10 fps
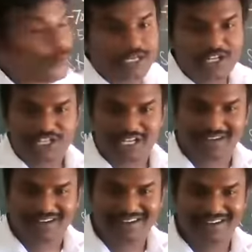
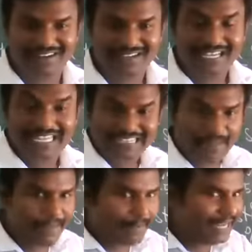potential. The
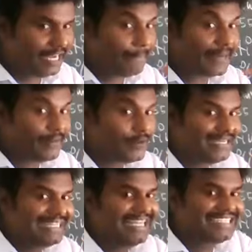membrane
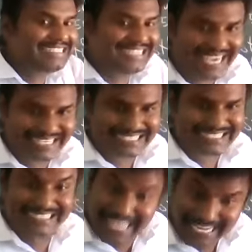permeability is
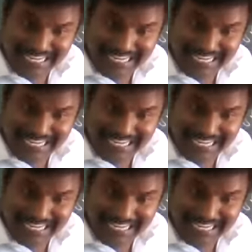changed. Then